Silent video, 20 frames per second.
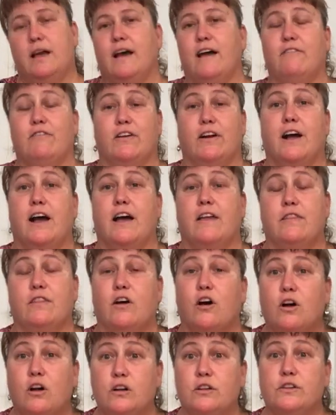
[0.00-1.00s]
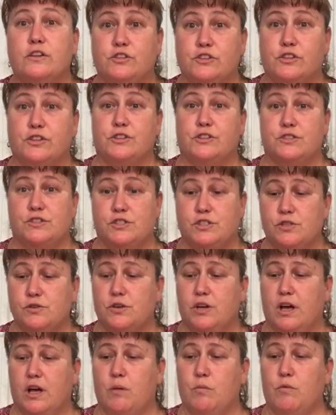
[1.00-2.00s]
I forgot. All the journals do
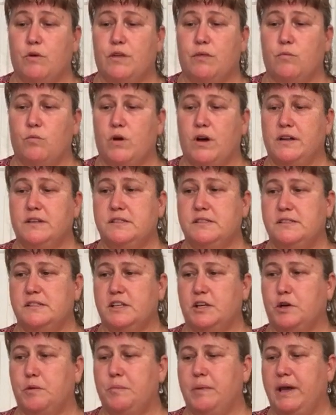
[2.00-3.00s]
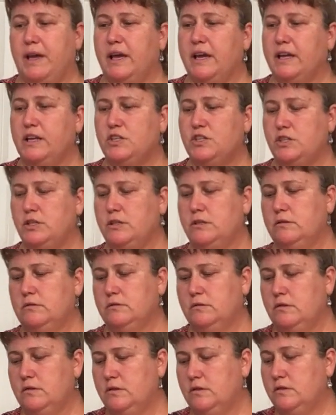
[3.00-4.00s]
come with one sticker page.
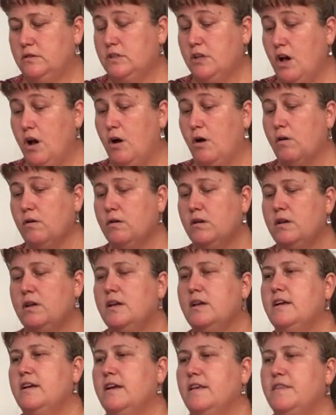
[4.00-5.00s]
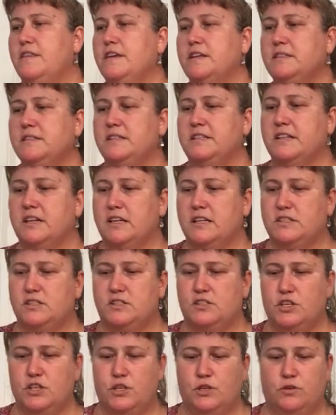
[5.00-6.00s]
So this does
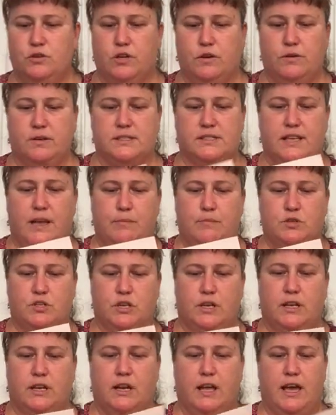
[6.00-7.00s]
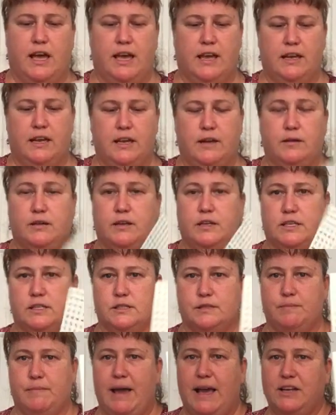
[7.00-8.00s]
too, no exception, and it,
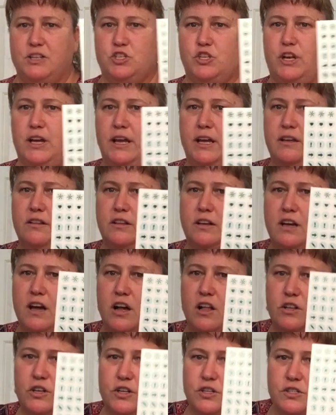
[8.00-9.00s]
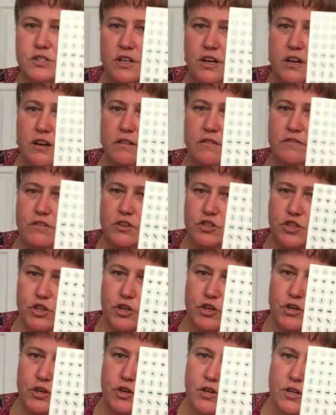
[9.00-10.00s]
it's matching the colors of the
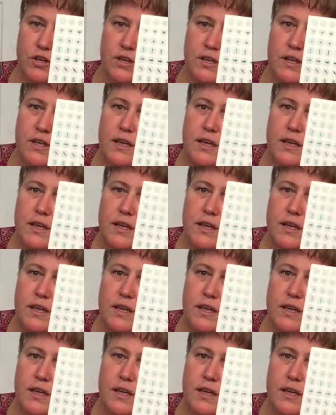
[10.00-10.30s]
journal.